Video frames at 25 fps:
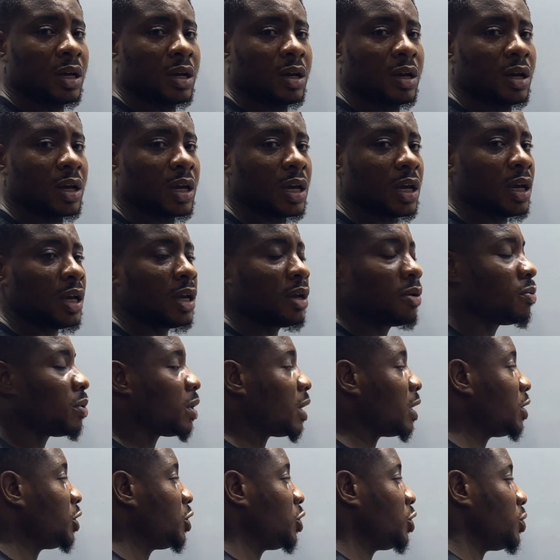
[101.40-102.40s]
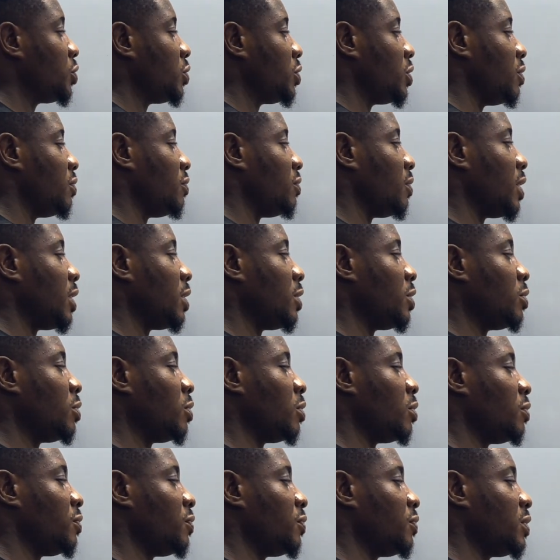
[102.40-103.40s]
Okay, we can't choose the value
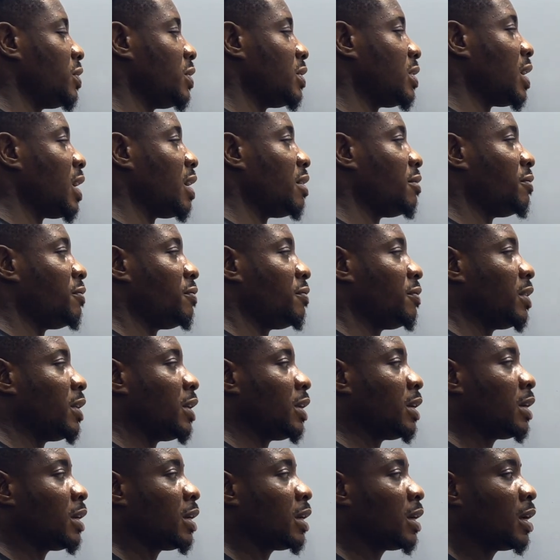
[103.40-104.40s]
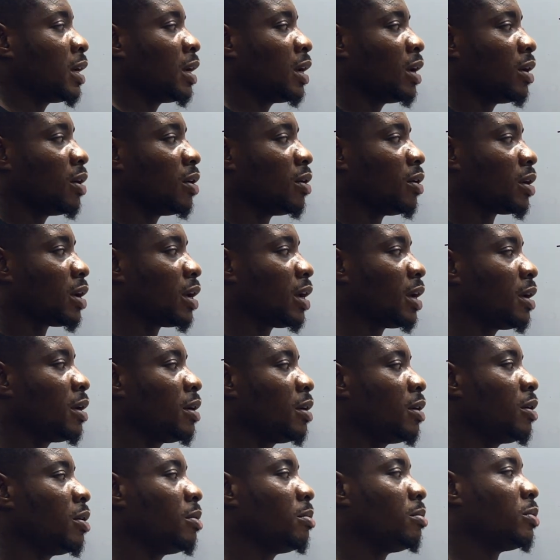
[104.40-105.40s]
of this guy freely. Okay,
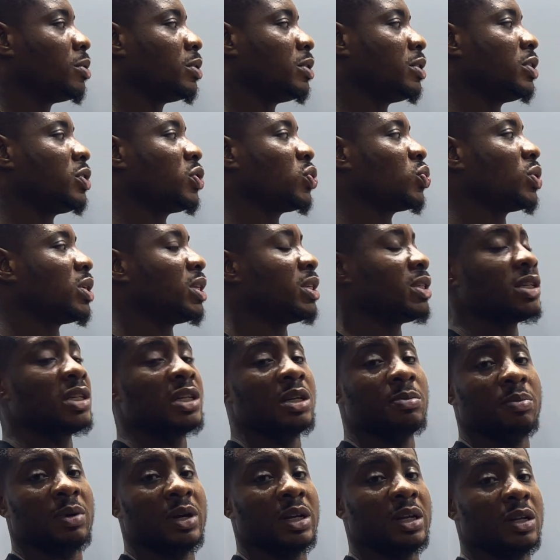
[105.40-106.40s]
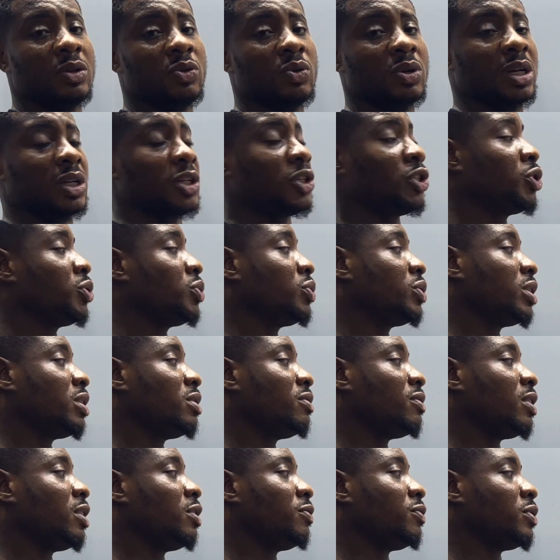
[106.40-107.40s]
but this one is independent. We can choose any
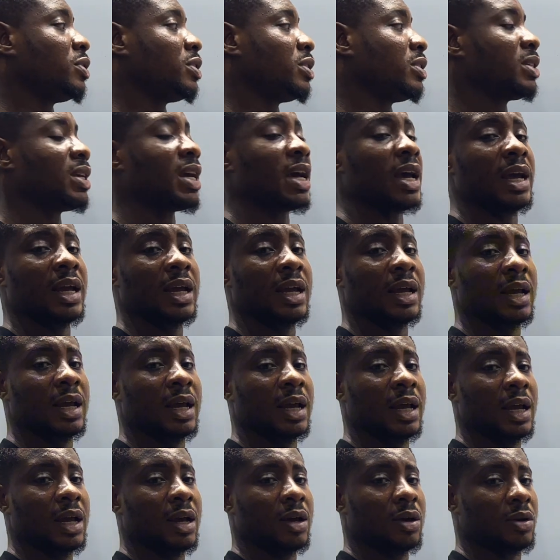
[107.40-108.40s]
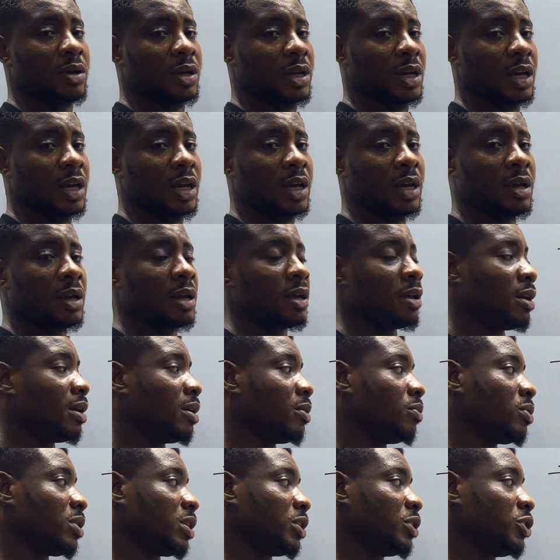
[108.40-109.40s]
value for this guy. Okay,
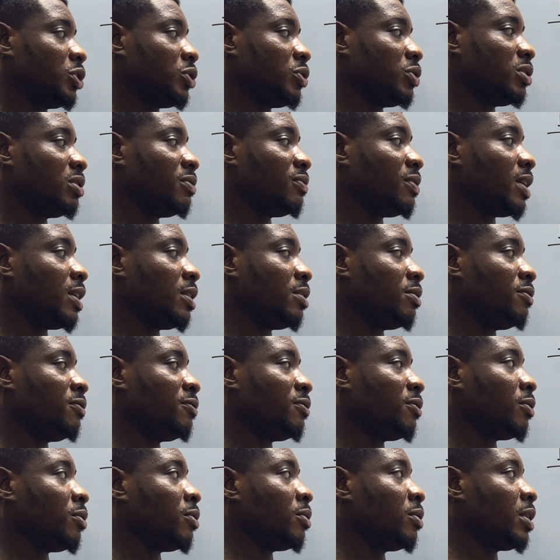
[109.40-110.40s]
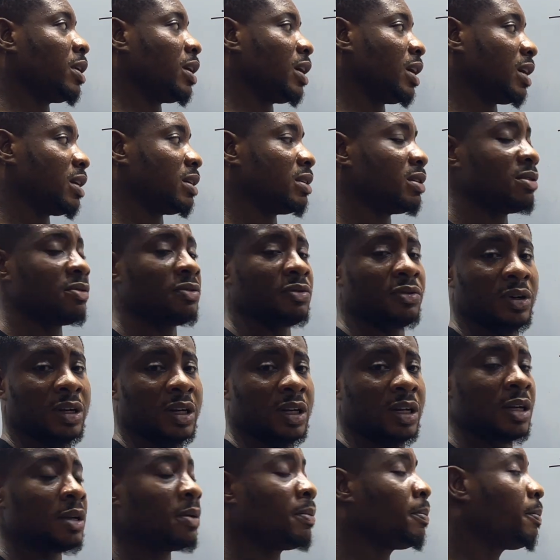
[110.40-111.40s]
we can choose the value for x freely,